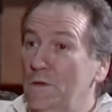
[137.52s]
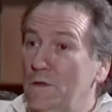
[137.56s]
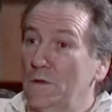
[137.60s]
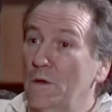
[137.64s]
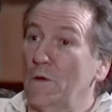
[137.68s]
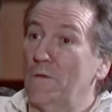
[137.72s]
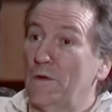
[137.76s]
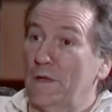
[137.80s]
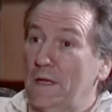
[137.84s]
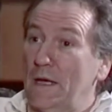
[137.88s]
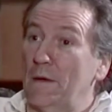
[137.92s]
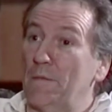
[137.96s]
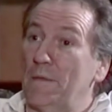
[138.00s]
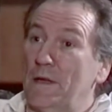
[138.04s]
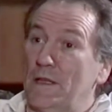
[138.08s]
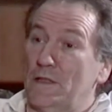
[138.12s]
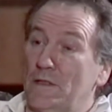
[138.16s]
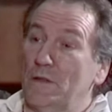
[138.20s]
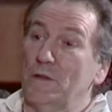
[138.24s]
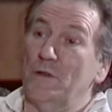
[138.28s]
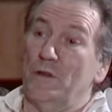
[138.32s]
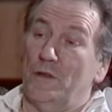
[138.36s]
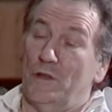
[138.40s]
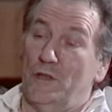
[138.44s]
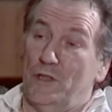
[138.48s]
to overcome that
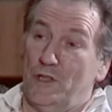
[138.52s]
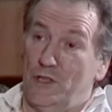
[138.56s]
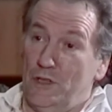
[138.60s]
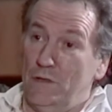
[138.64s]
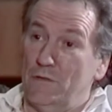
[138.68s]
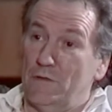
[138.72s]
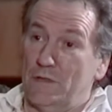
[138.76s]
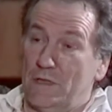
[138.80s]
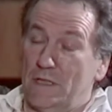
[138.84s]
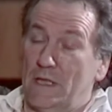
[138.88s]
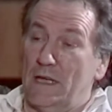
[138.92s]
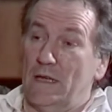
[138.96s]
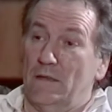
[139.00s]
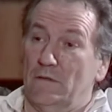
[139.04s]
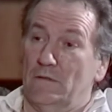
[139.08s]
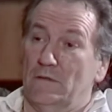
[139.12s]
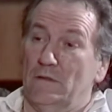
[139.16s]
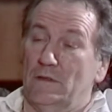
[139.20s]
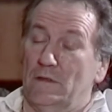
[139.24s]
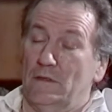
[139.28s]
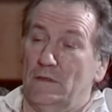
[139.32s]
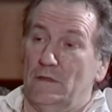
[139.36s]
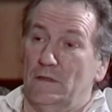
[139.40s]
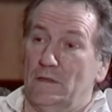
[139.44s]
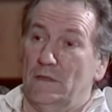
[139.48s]
so you could shoot
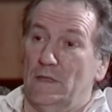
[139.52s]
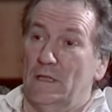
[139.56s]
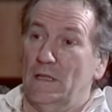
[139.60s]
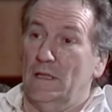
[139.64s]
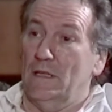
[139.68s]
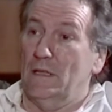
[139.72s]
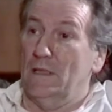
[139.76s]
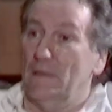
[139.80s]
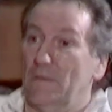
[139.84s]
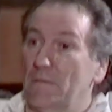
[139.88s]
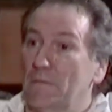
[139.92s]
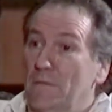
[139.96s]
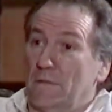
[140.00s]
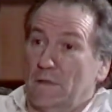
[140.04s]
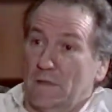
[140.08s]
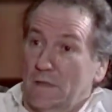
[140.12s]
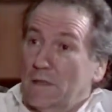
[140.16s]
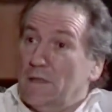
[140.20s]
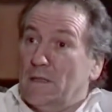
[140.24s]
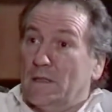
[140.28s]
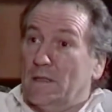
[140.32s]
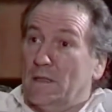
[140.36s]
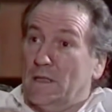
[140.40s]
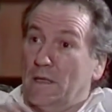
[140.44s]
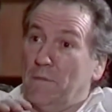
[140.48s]
sound,
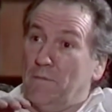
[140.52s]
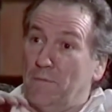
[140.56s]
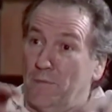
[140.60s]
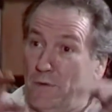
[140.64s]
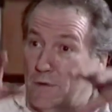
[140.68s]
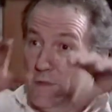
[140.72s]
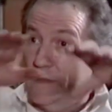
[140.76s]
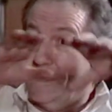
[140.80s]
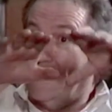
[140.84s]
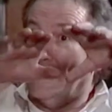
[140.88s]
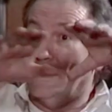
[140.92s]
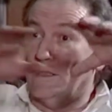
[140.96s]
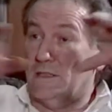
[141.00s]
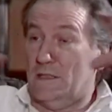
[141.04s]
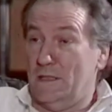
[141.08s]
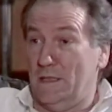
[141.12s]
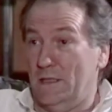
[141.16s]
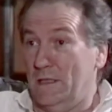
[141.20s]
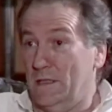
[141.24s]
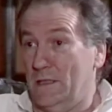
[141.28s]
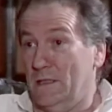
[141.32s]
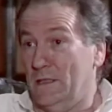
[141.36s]
they put these